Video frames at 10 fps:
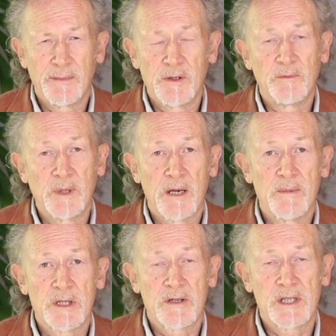who've become
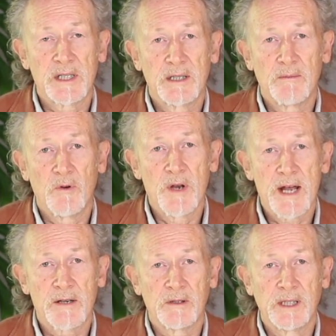interested in more
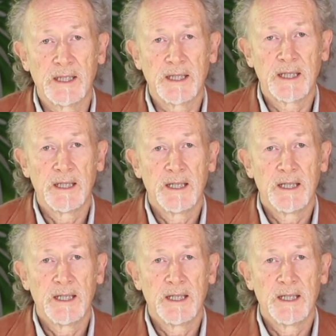natural healing,